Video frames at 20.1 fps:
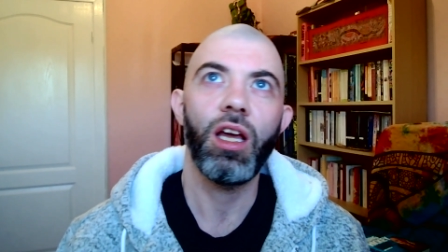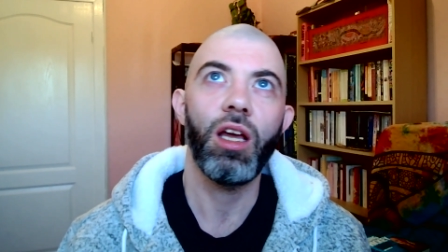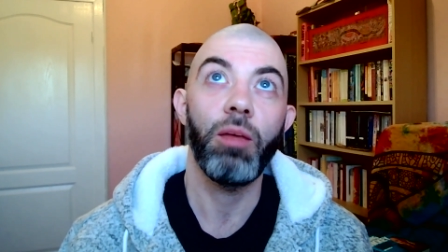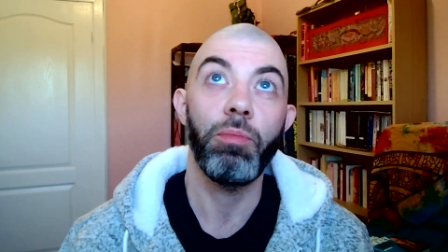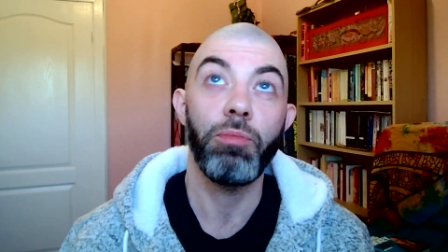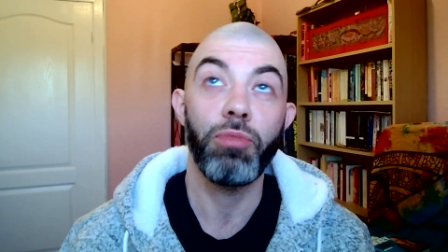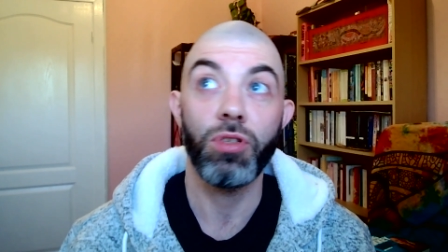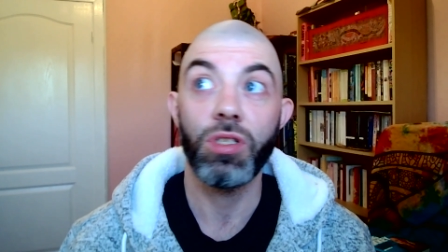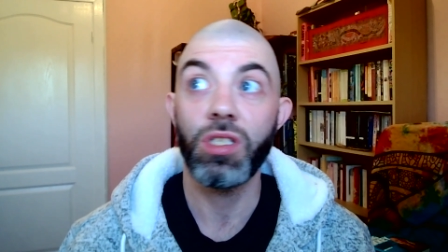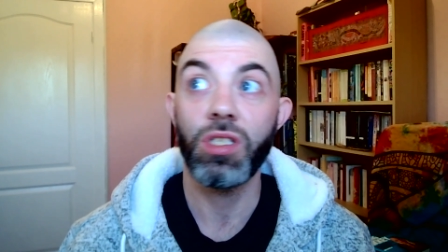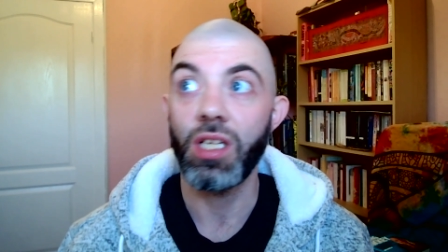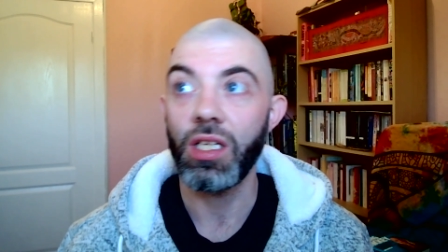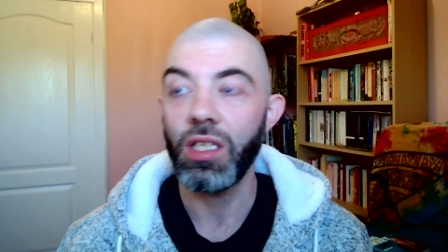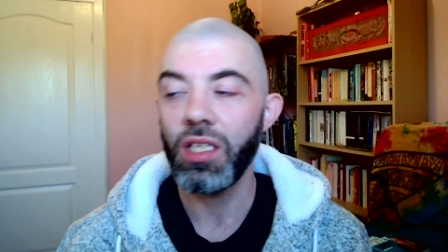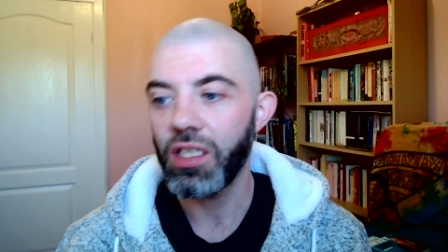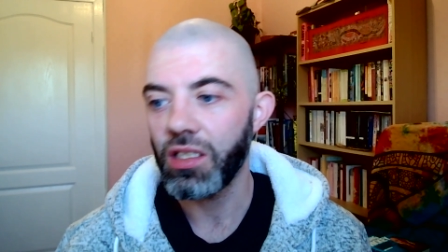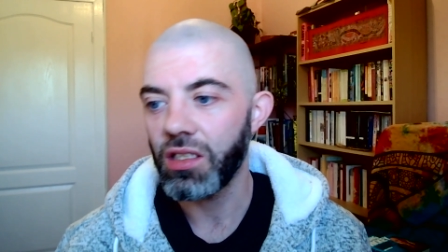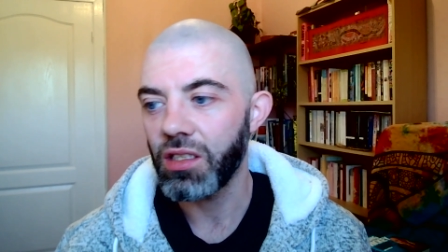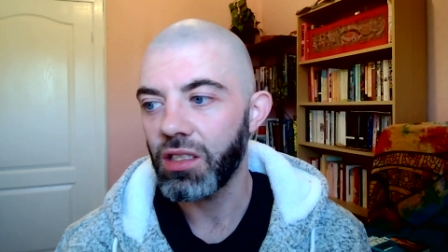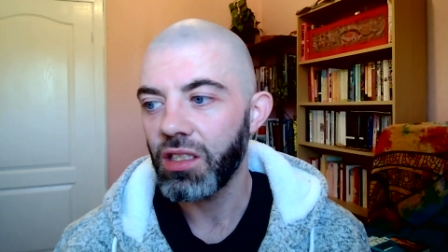
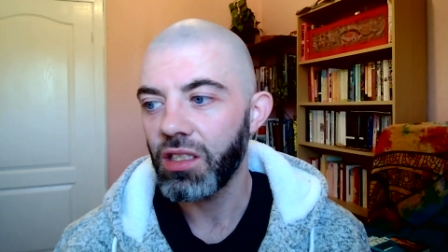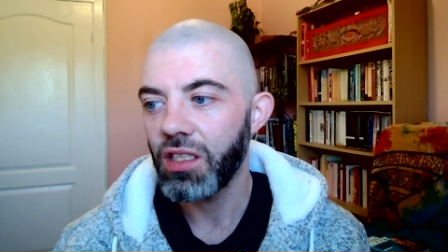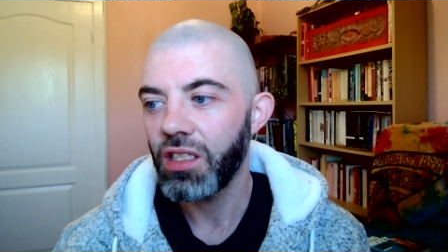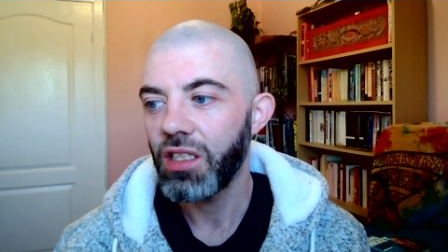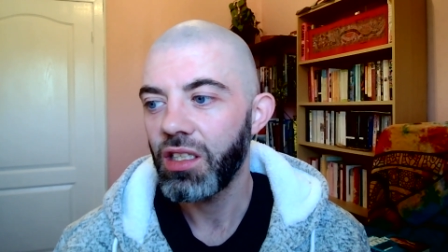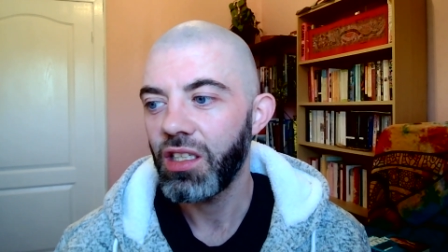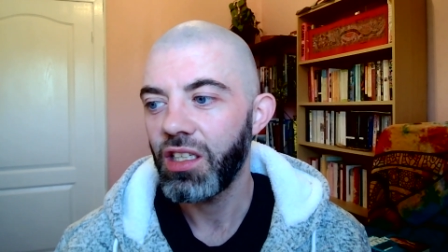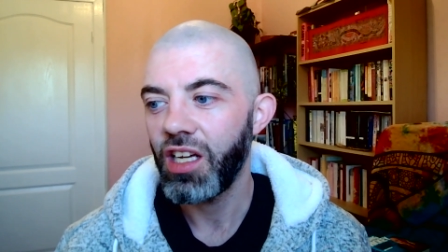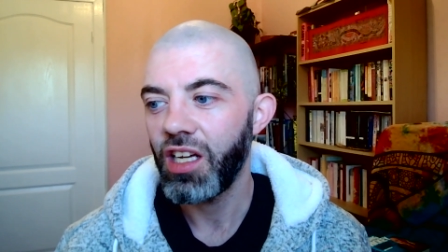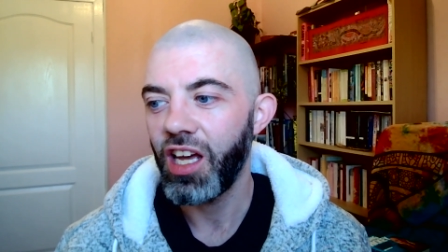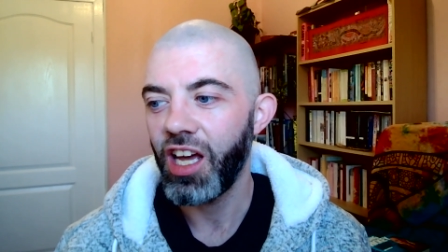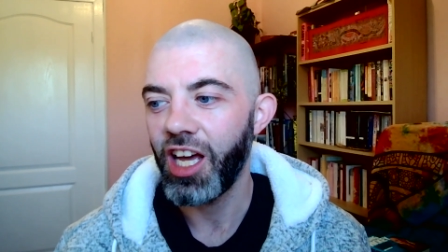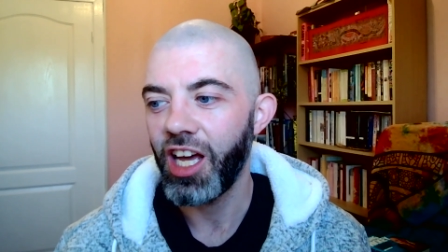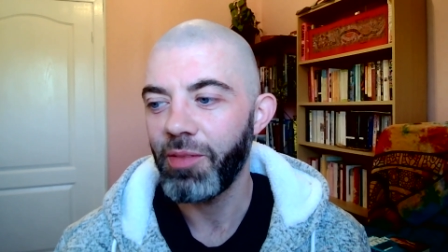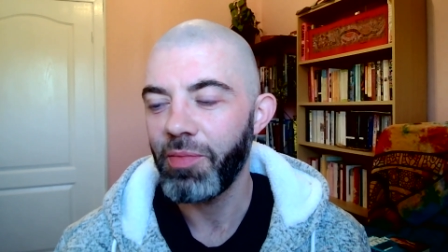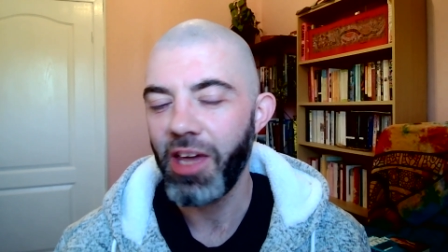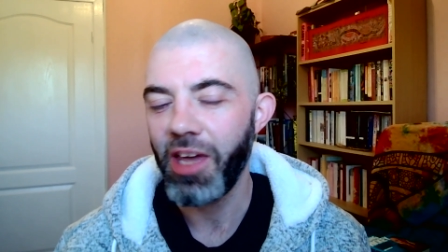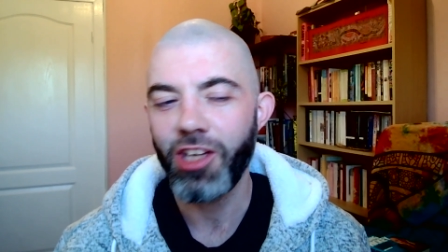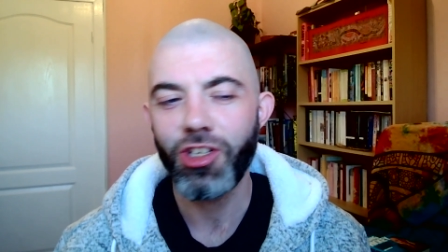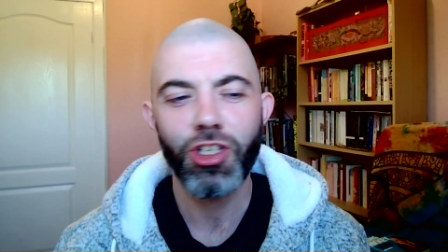Brazilian
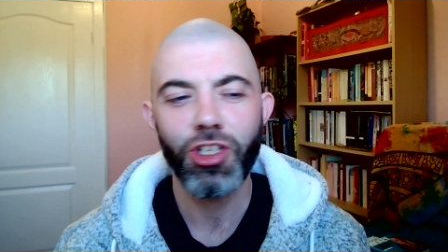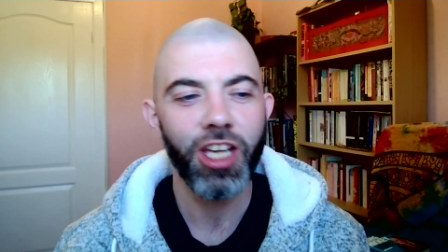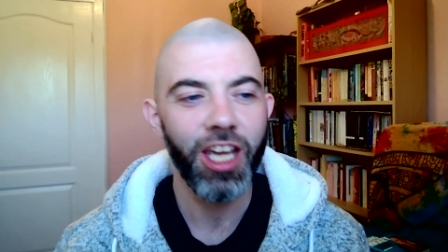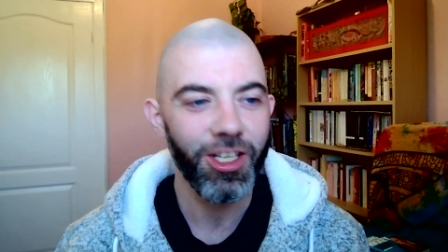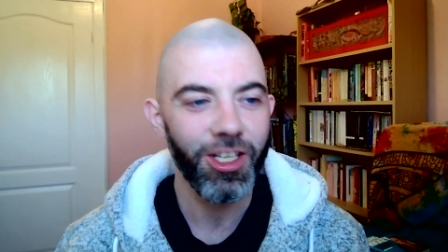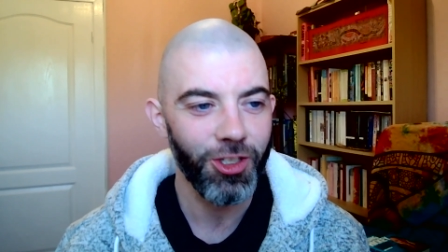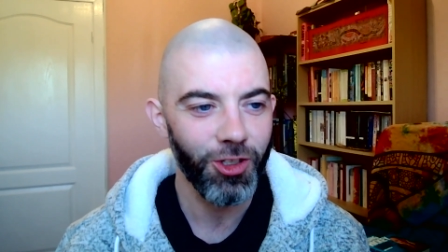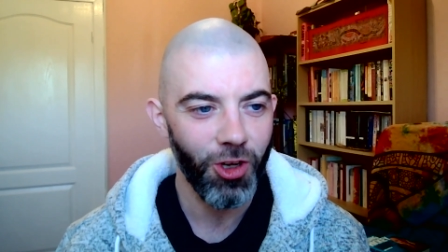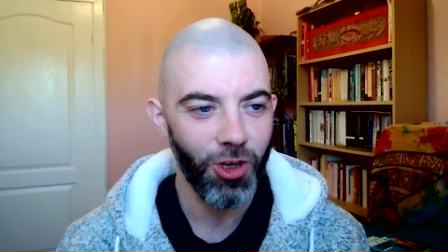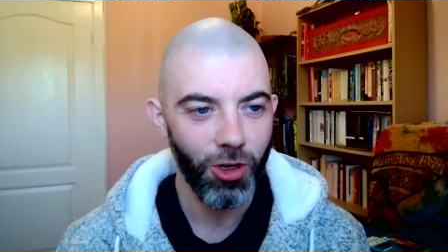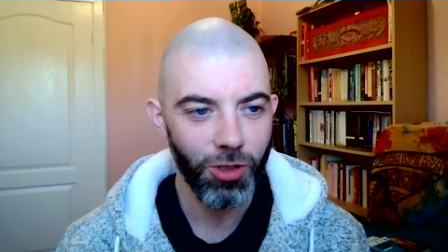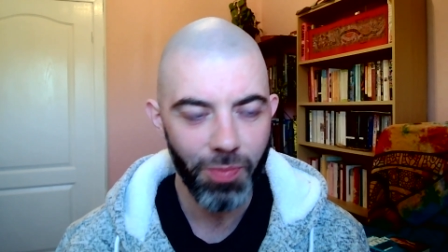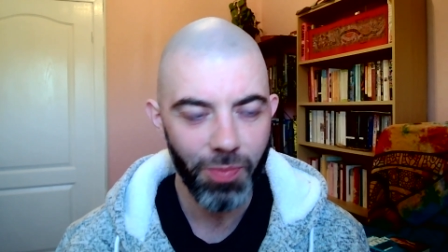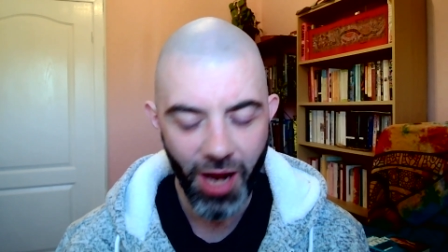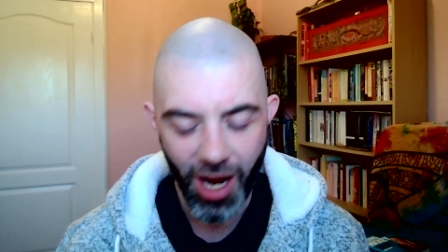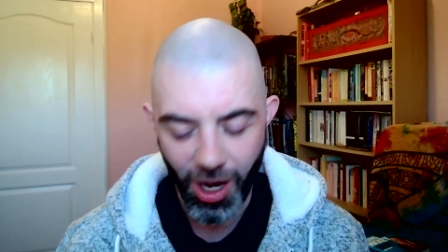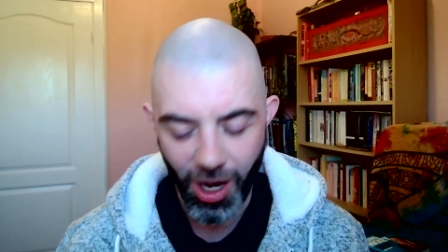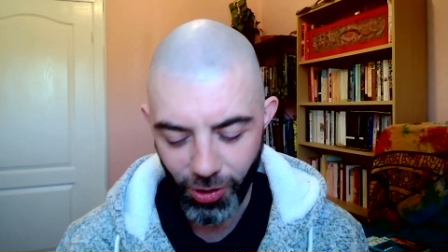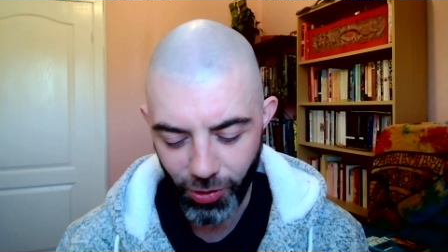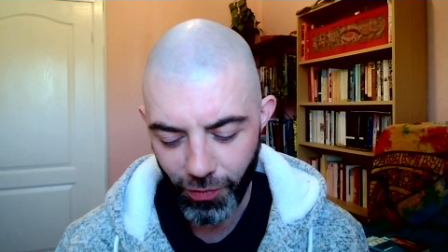educator called
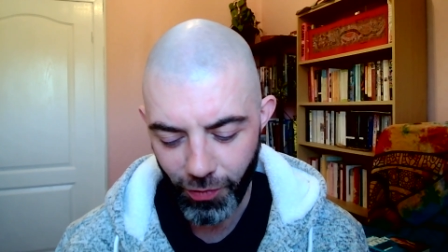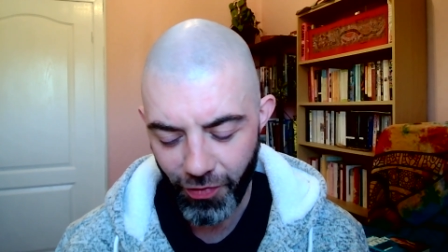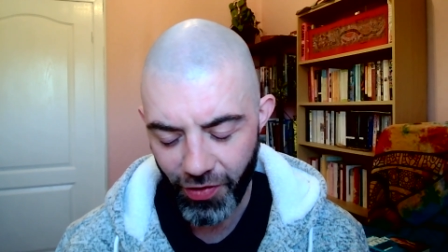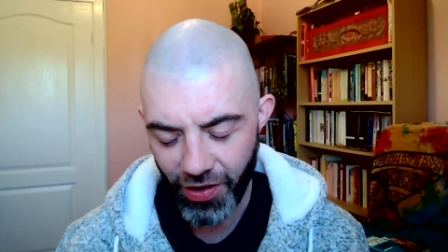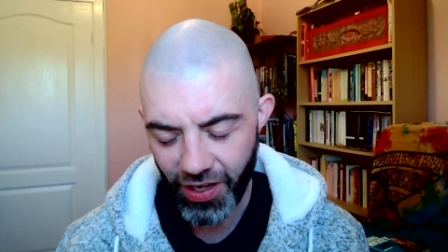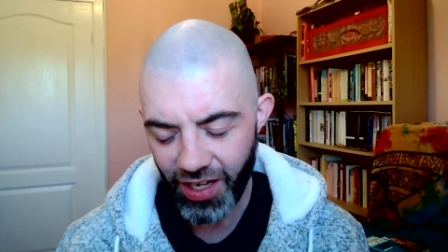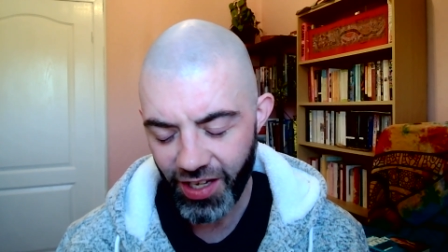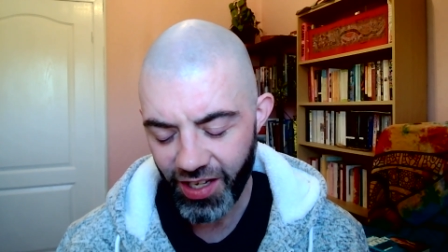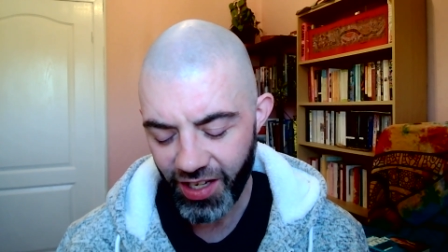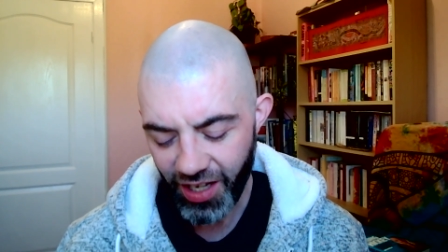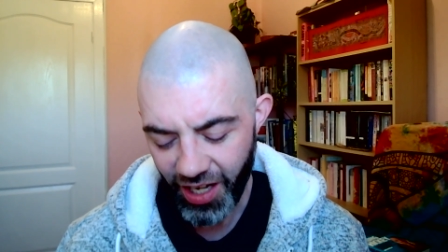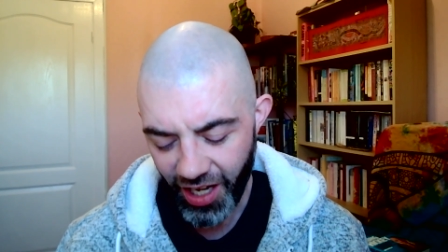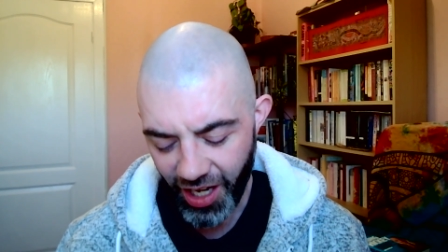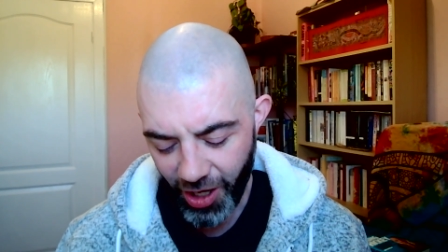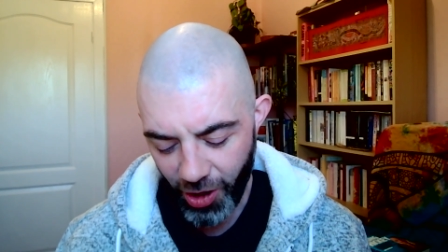Paulo Freire,